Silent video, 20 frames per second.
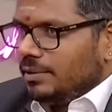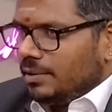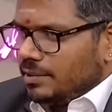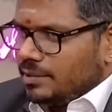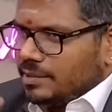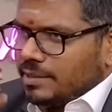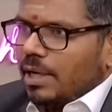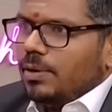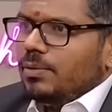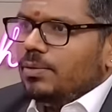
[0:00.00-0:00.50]
The
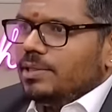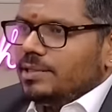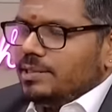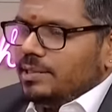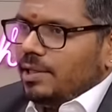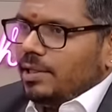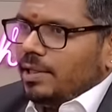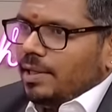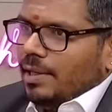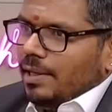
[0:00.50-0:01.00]
sounds,
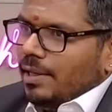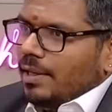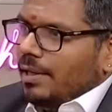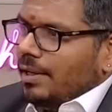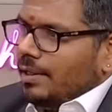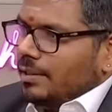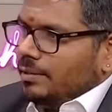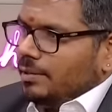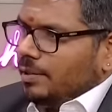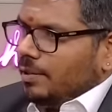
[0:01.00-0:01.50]

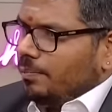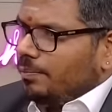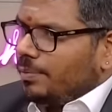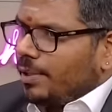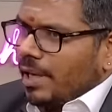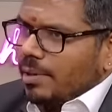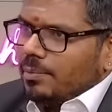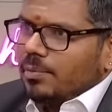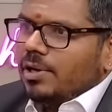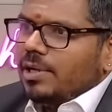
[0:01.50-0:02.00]
the
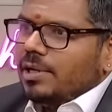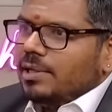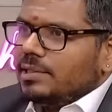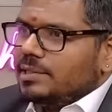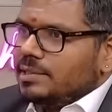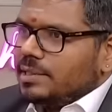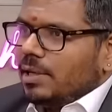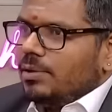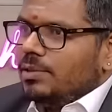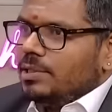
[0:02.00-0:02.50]
primordial
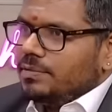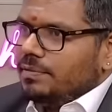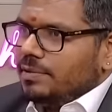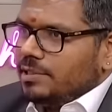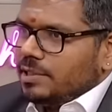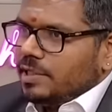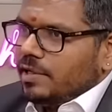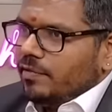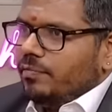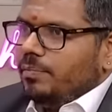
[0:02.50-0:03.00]
sounds
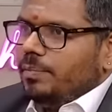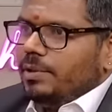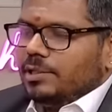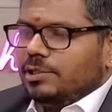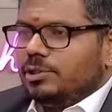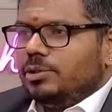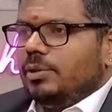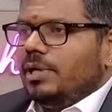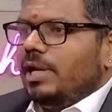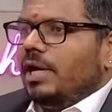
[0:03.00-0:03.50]
which give
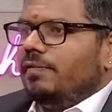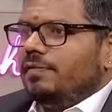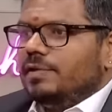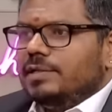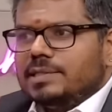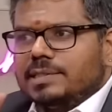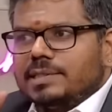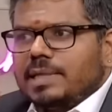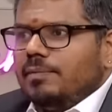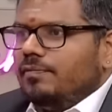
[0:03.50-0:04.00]
birth to
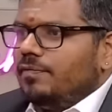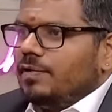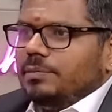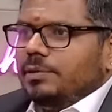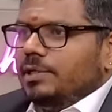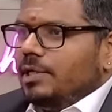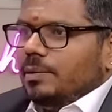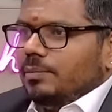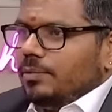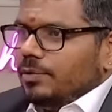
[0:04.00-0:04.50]
languages come
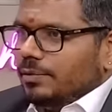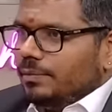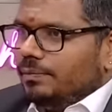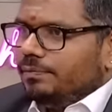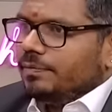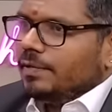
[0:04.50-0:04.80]
from the Damru.